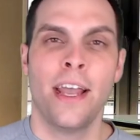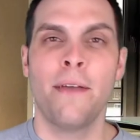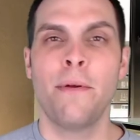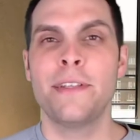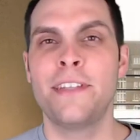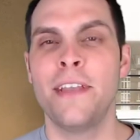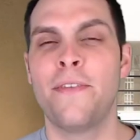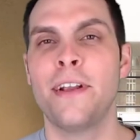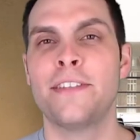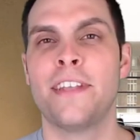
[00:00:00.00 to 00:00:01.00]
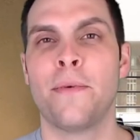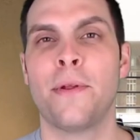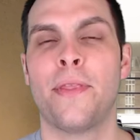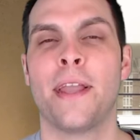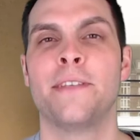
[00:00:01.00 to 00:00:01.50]
And we would see very
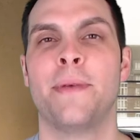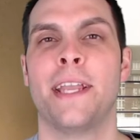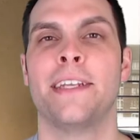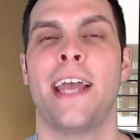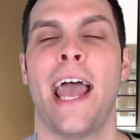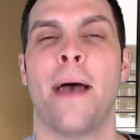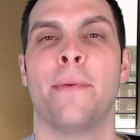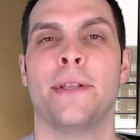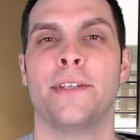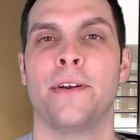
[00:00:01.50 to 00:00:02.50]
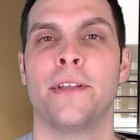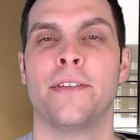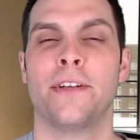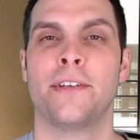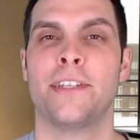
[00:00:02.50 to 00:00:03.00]
similar things begin to happen
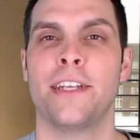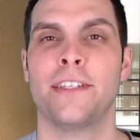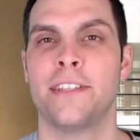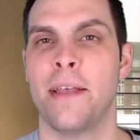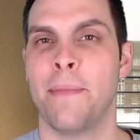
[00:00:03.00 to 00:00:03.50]
during the Cretaceous